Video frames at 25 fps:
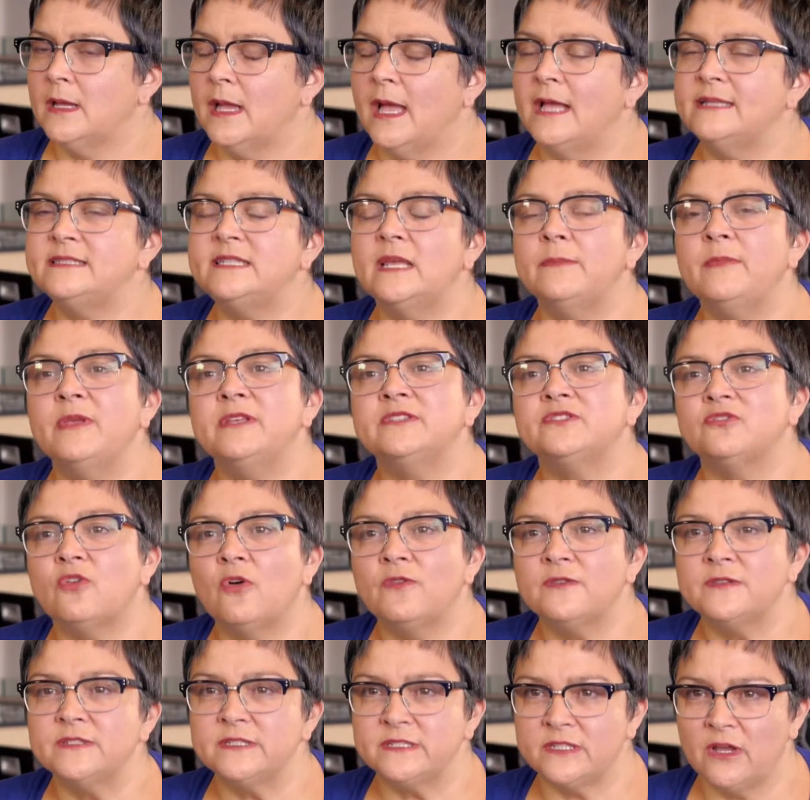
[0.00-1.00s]
SMEs are
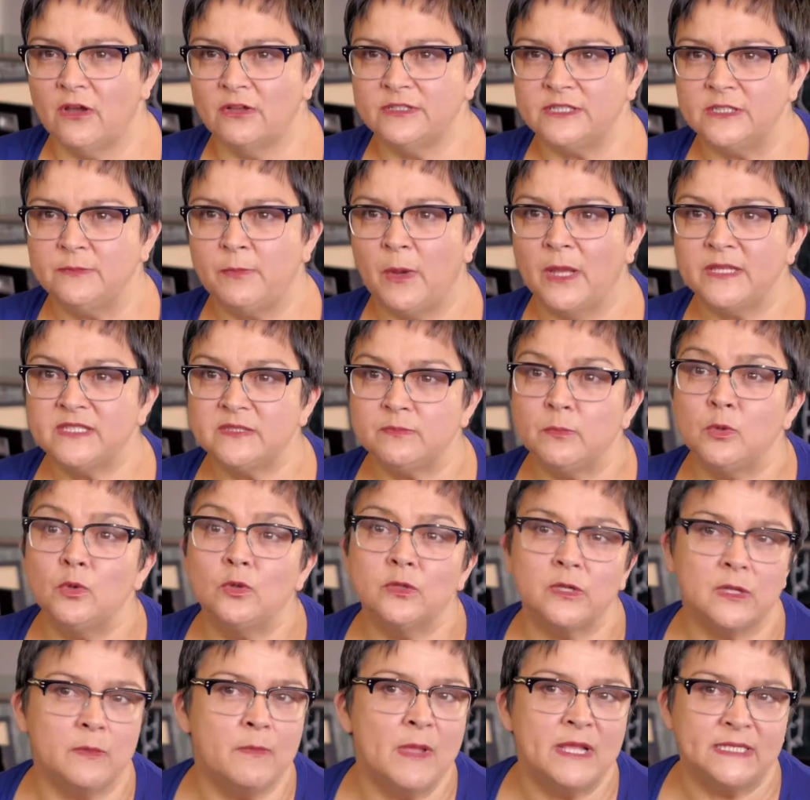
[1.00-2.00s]
often started by small
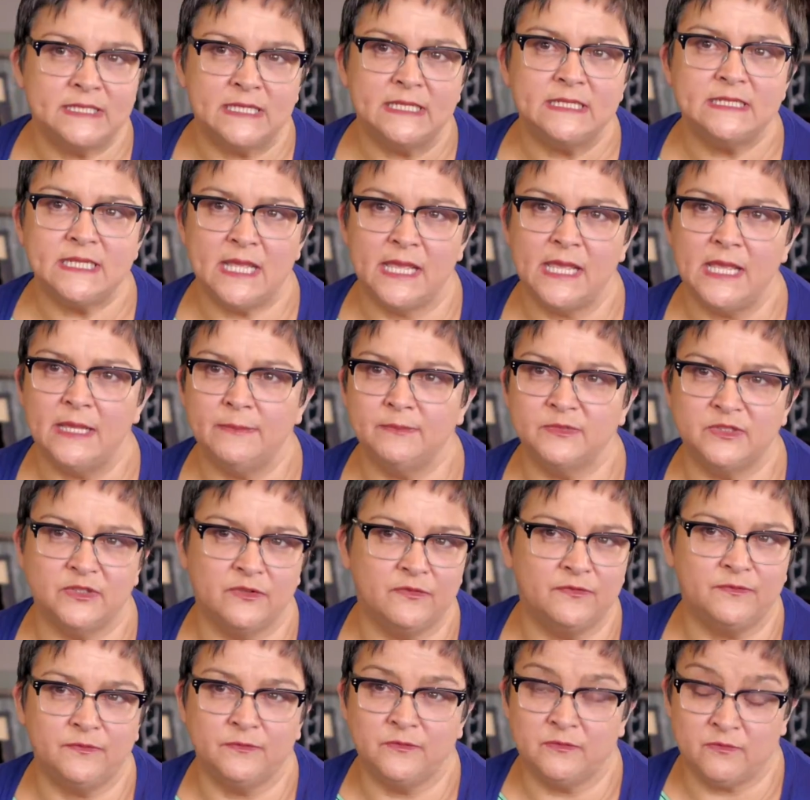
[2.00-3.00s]
committed teams
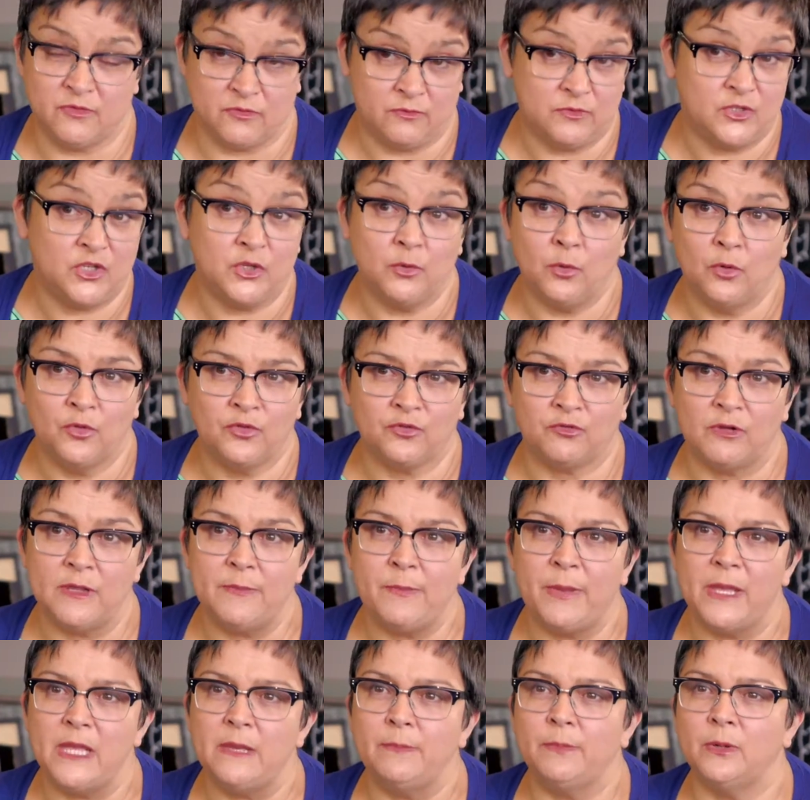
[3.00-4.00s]
of 2 or 3
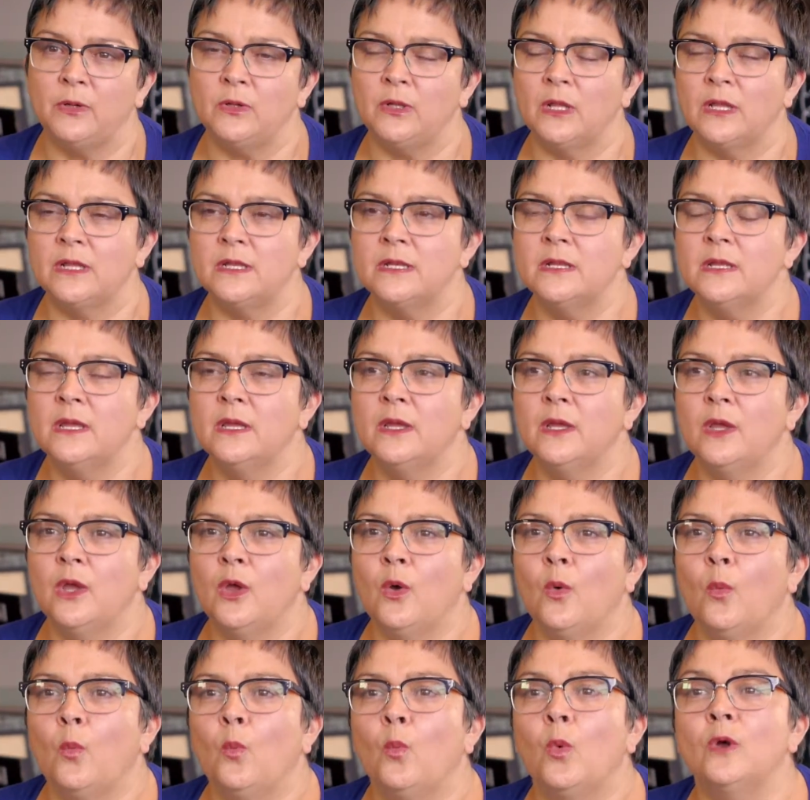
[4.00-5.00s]
people, and
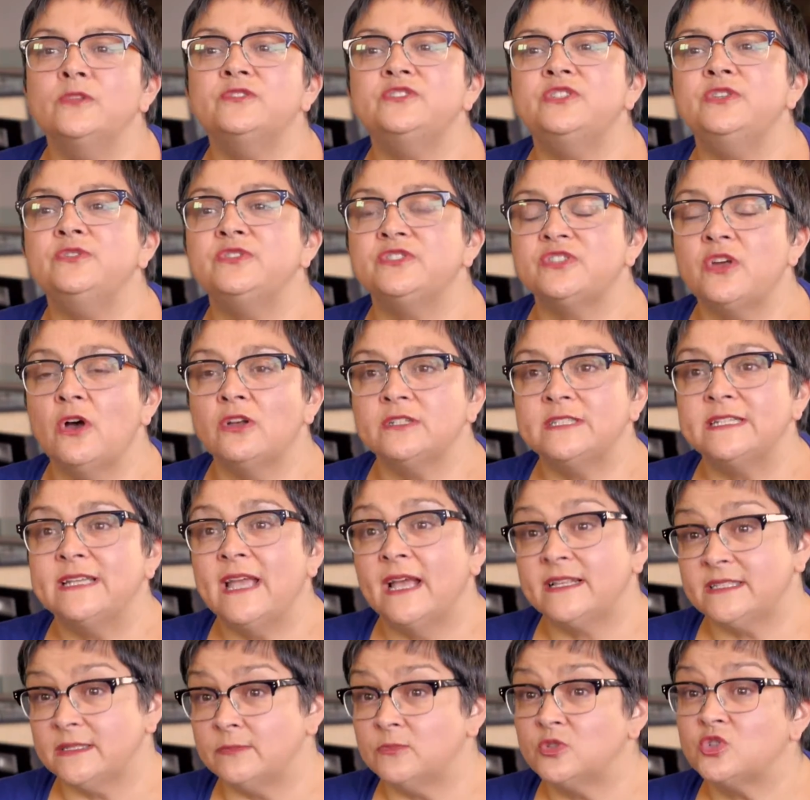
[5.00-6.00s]
once you start to
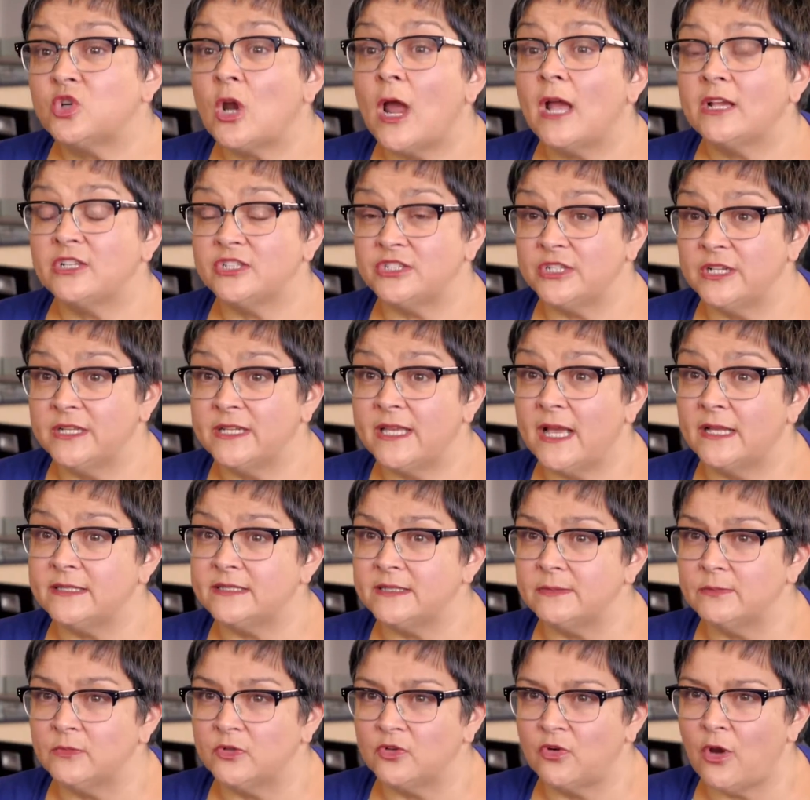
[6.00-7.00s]
get some traction and get
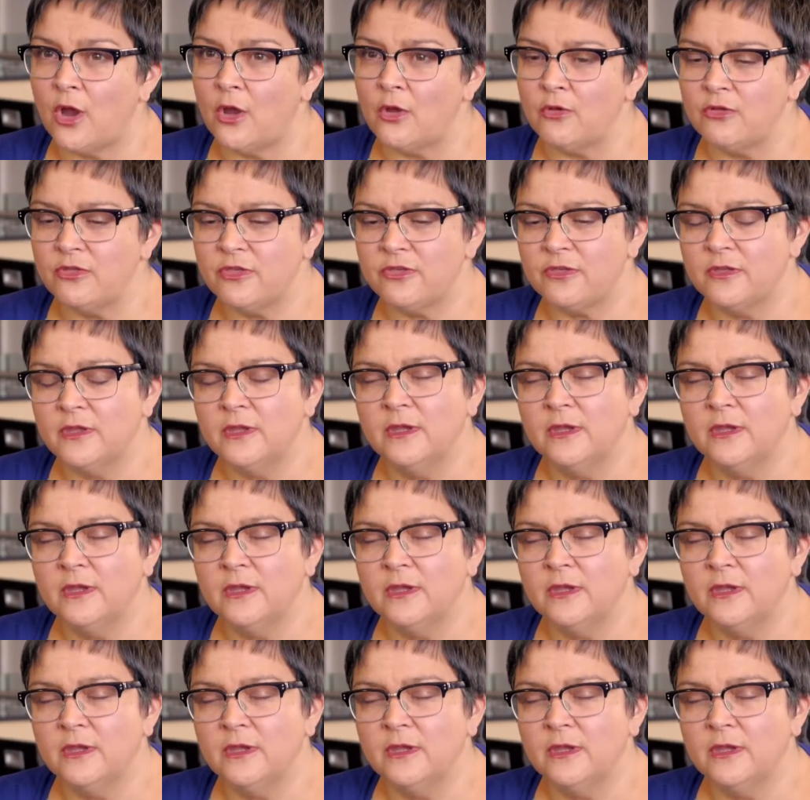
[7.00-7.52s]
some growth,